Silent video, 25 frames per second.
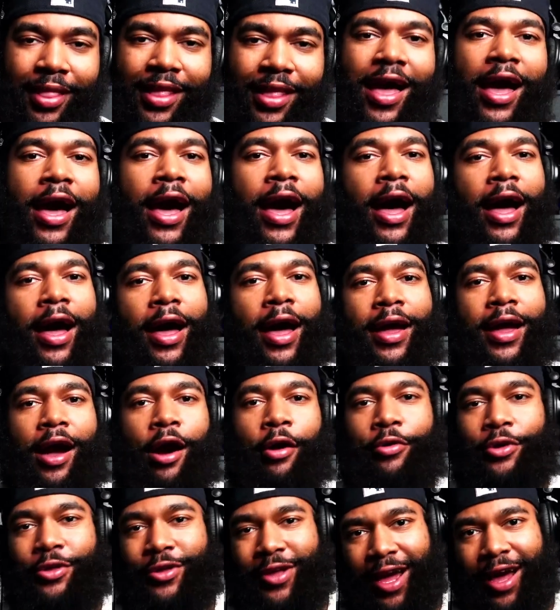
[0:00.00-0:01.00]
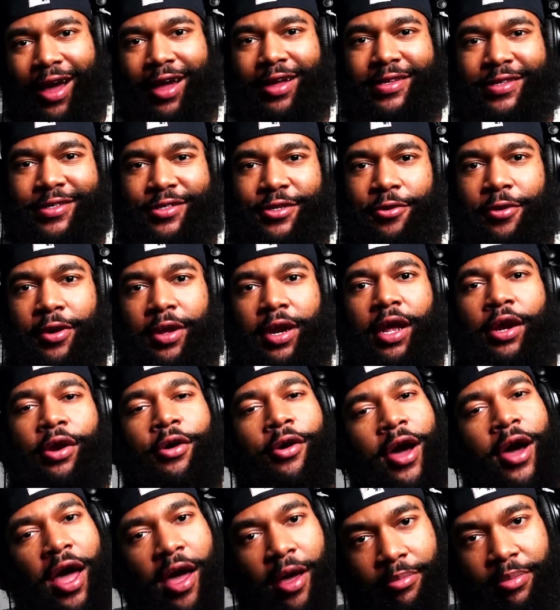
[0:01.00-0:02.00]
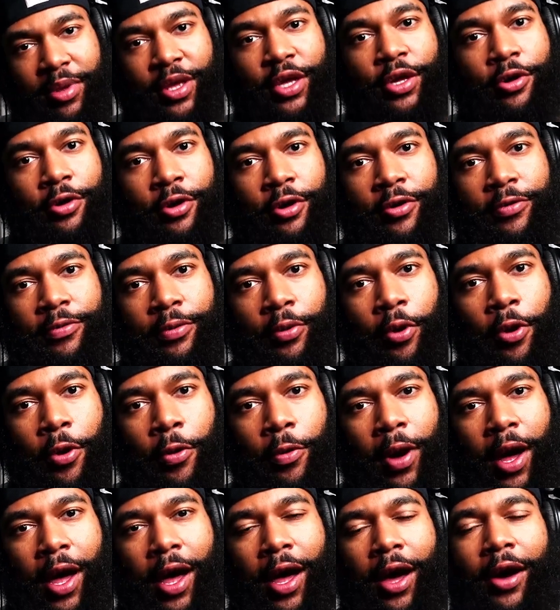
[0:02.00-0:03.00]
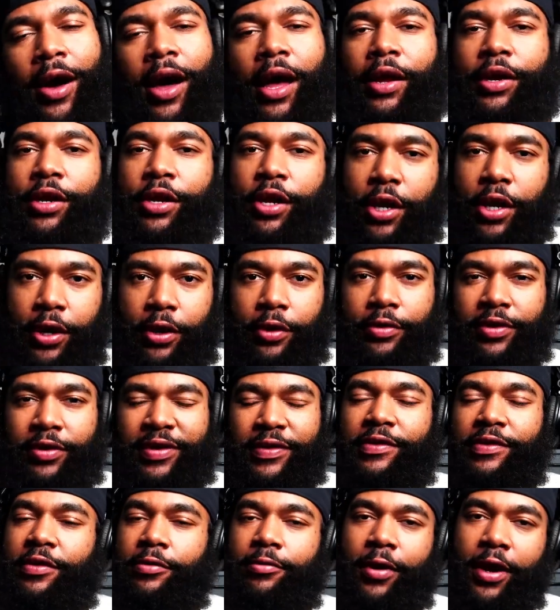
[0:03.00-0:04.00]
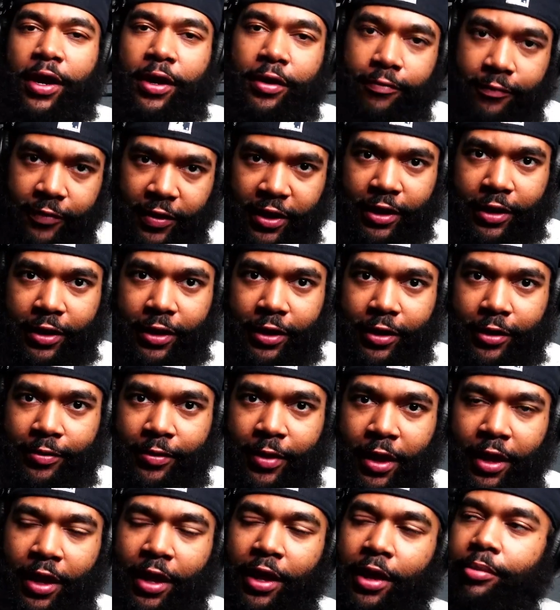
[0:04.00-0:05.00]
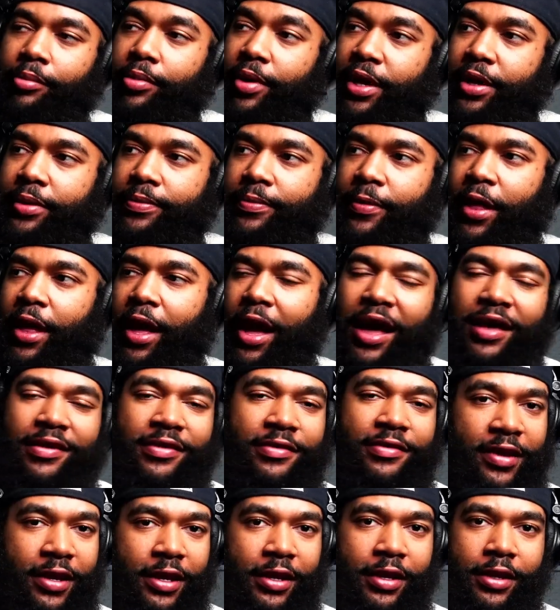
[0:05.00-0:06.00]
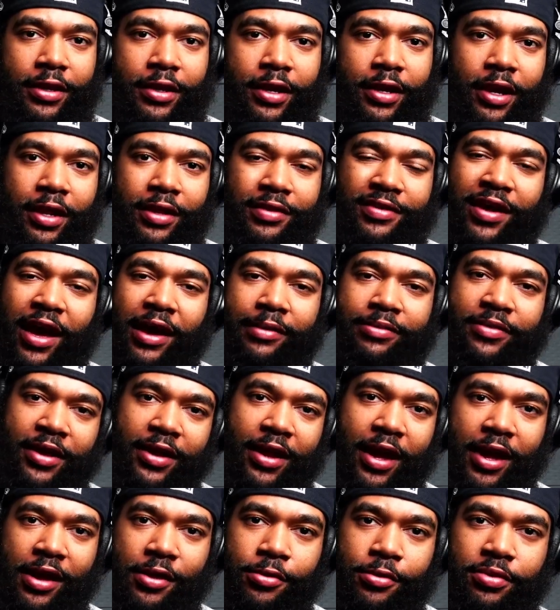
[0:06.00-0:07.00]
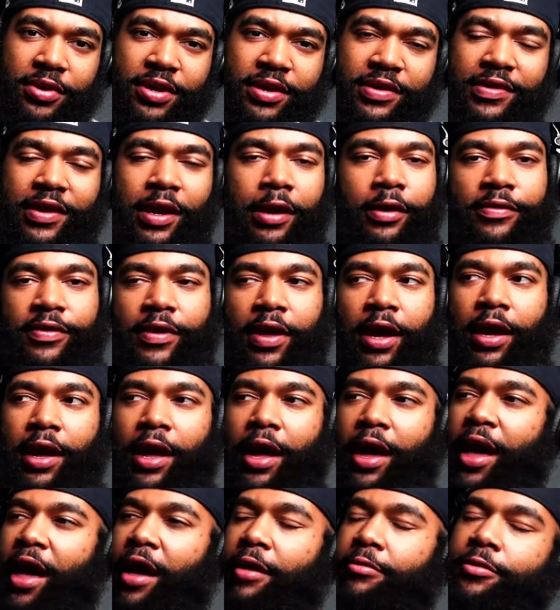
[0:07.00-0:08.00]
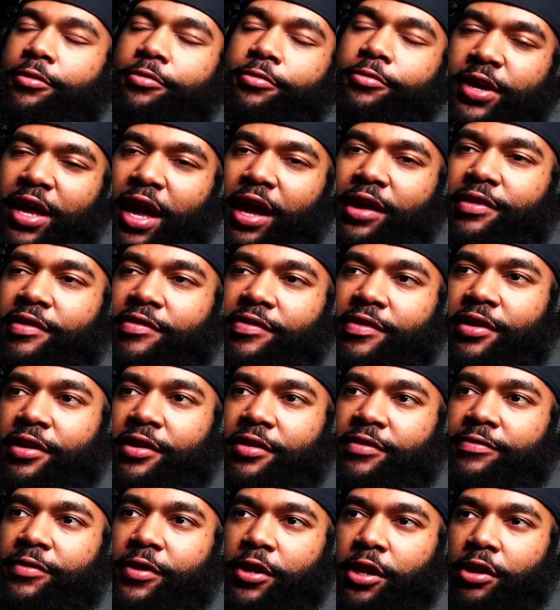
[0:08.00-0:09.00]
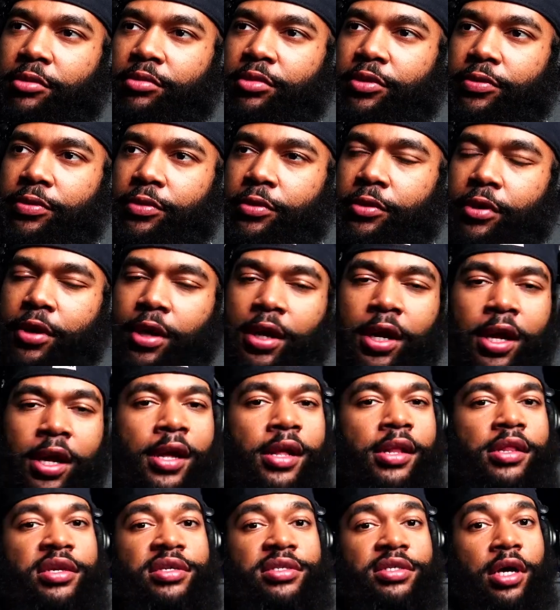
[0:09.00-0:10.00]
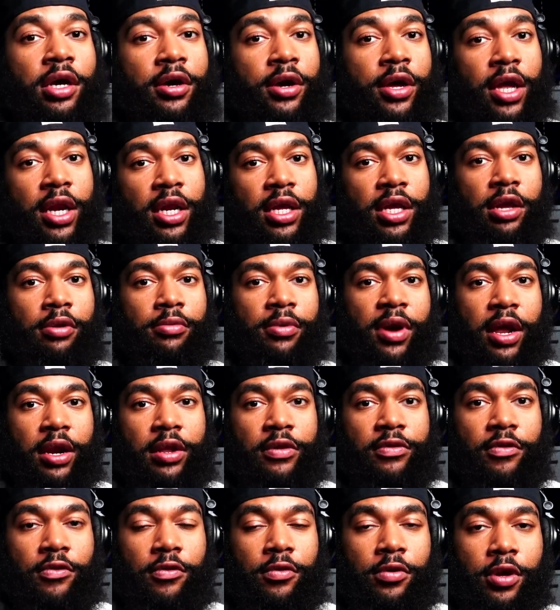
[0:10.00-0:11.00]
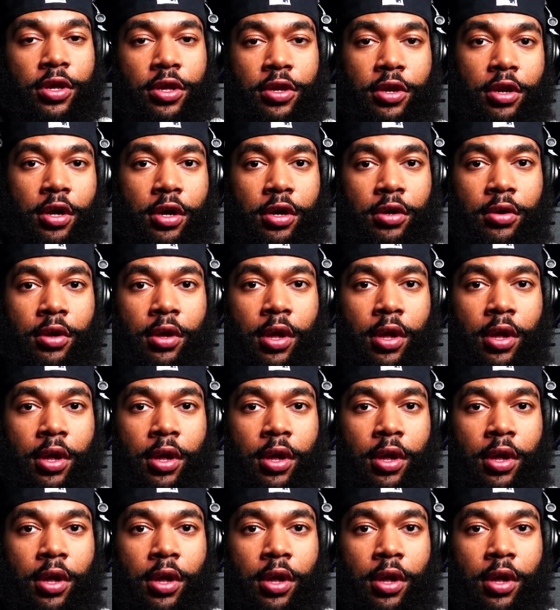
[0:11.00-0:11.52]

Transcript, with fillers: Hi, how are you guys doing? I know I have been gone for a while. I know this is a random video, but I seen it typed in A Reece. I was like, I haven't reacted to this video before. Let's go ahead and get right into it, you know?